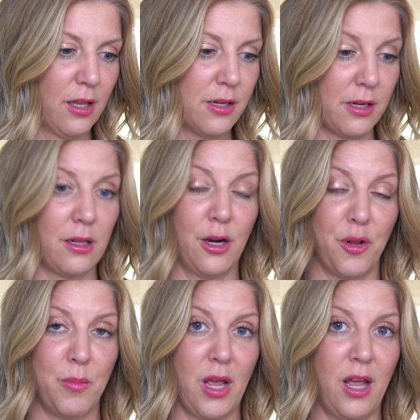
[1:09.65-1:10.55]
declare
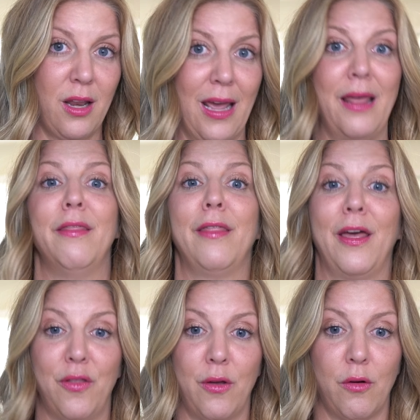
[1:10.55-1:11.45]
them dead, and
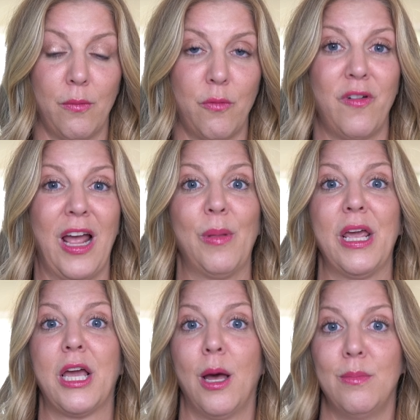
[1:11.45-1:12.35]
then their family
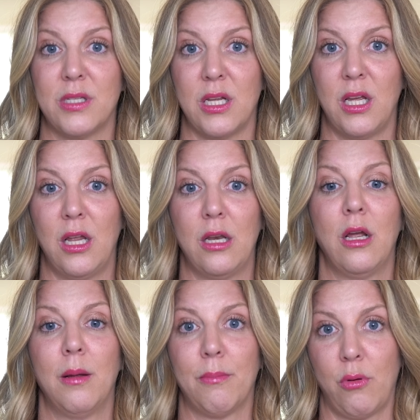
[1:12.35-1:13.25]
comes in,
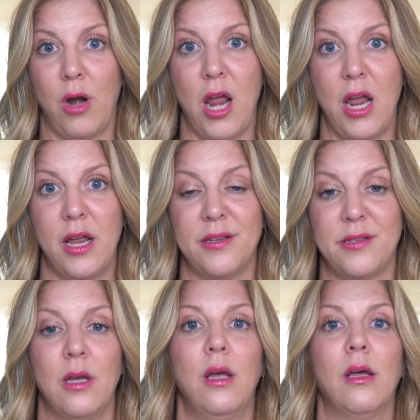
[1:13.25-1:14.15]

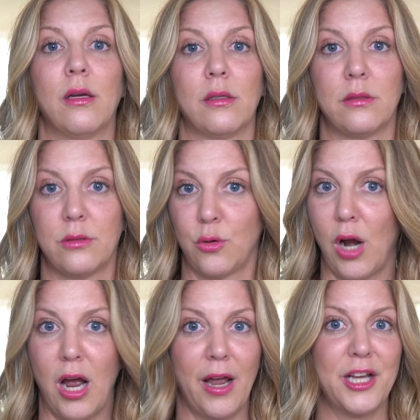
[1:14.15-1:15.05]
prays,
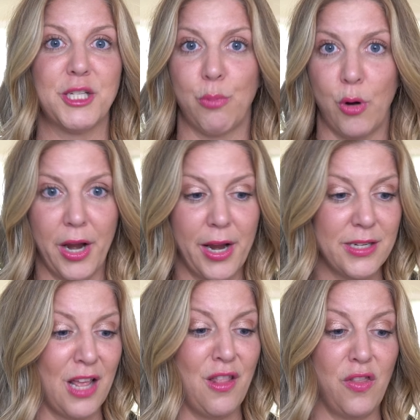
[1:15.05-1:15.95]
cries, prays,
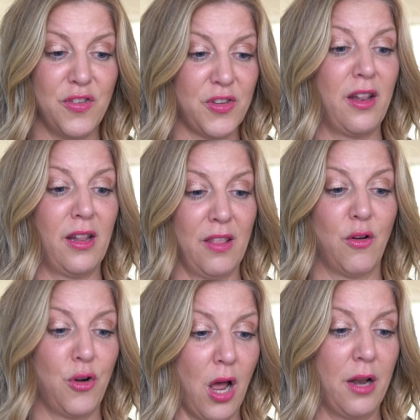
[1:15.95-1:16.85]
and then suddenly
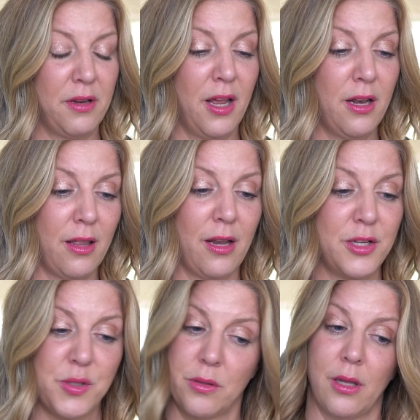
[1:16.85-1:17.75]
they're not dead, that
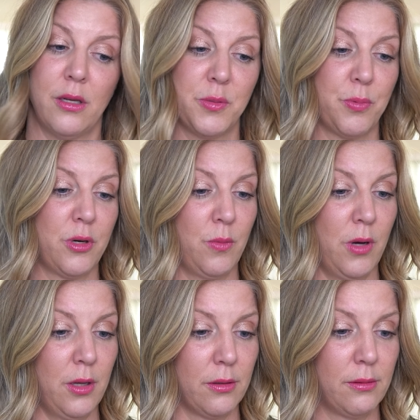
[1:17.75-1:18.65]
is pretty
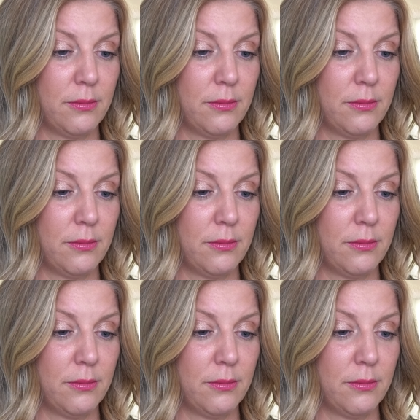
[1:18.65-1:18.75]
wild.